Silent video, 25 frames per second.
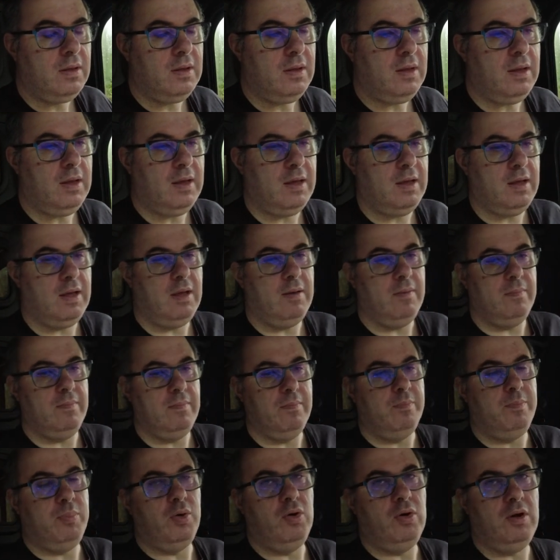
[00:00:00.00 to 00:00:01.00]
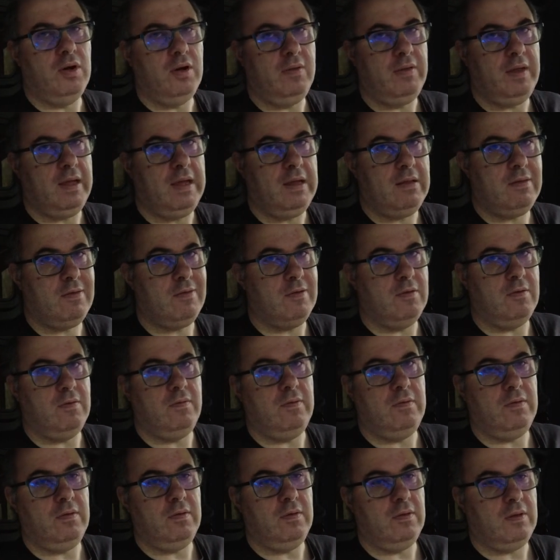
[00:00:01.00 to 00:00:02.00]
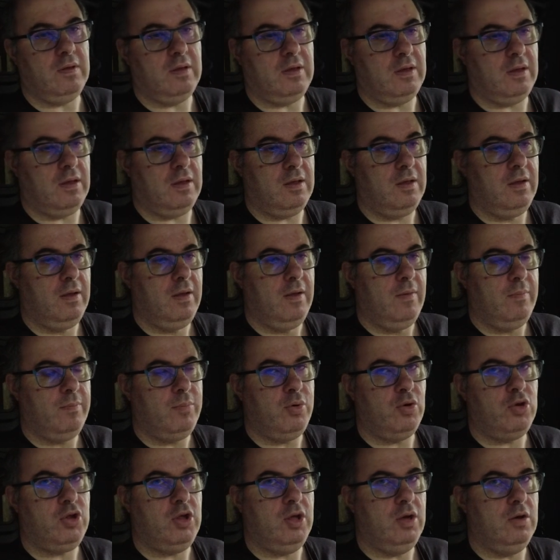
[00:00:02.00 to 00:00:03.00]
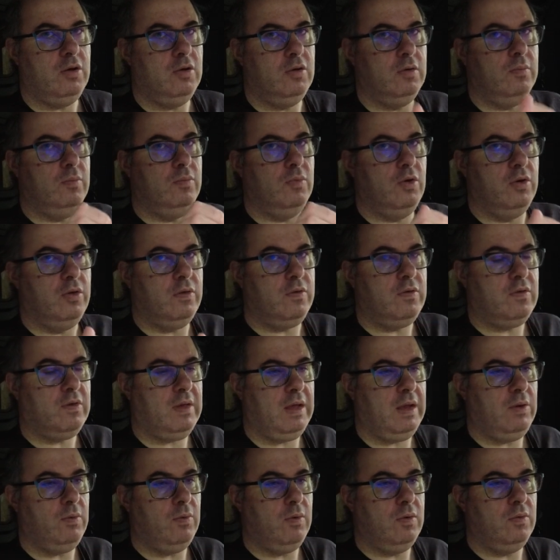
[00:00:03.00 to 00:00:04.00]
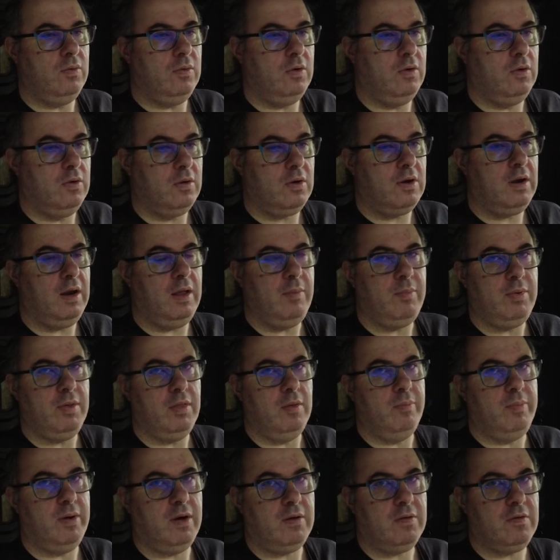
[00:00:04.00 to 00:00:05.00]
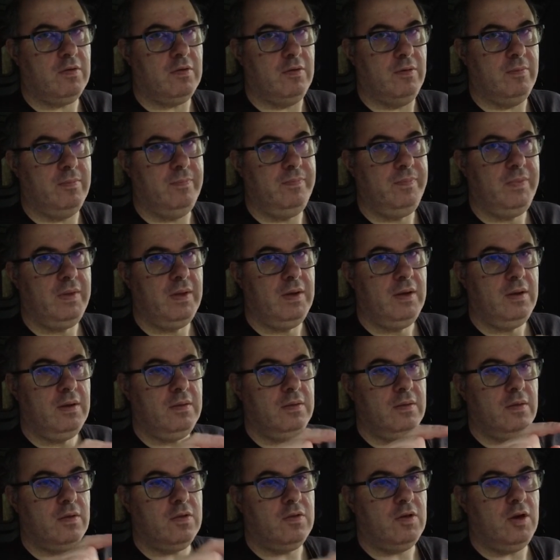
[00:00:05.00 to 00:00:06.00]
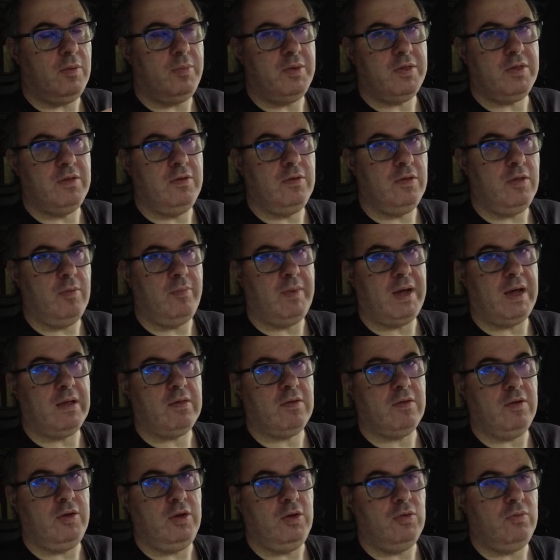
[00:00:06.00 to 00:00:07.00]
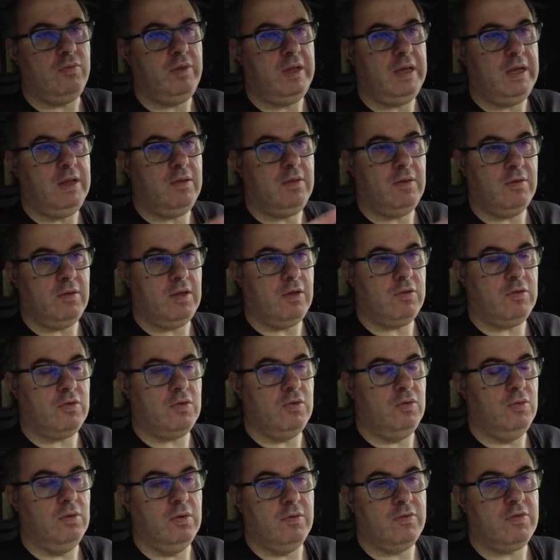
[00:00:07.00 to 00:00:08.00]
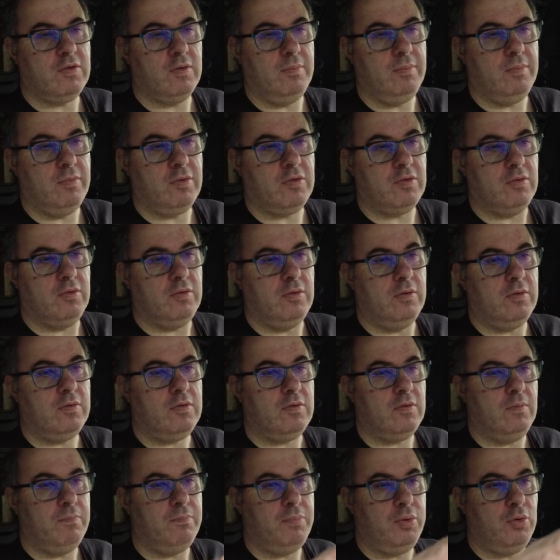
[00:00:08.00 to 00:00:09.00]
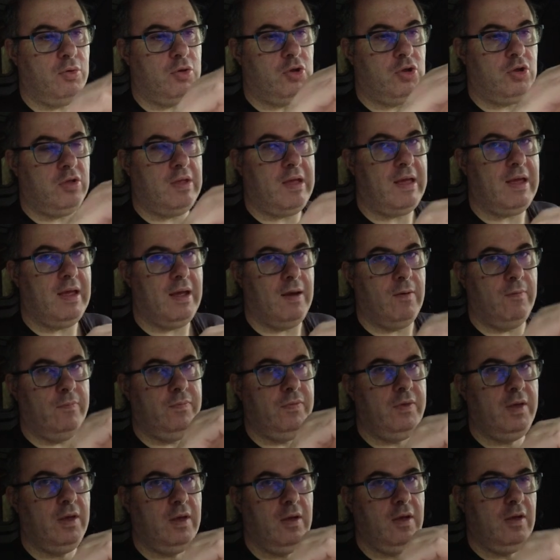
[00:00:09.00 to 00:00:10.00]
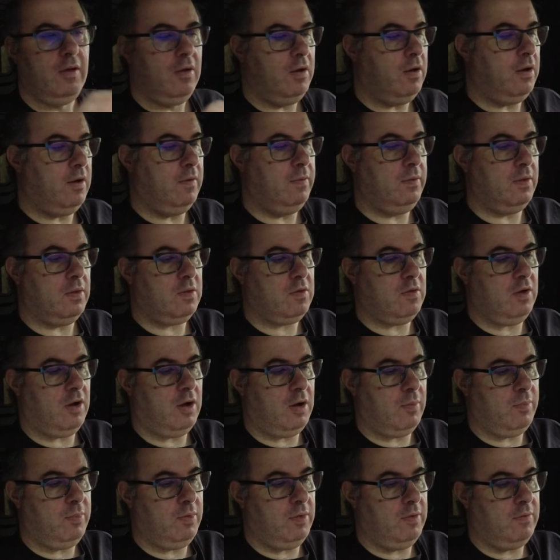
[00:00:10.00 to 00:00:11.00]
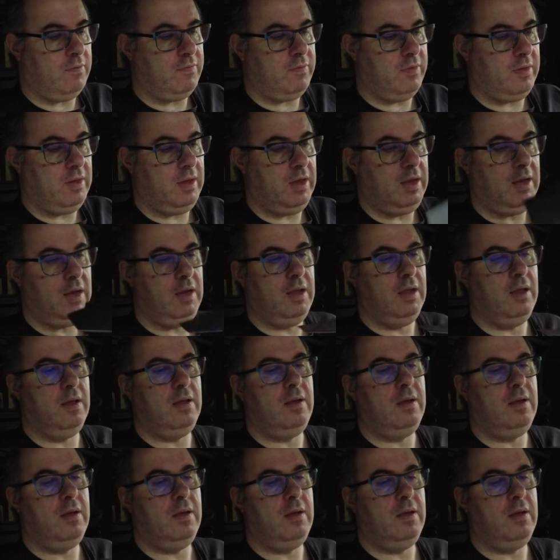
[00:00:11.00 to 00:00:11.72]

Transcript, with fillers: pull on it and push it upwards, it will unclip at the bottom. The top is another matter. You'll need a tool of some sort to push down on the top of the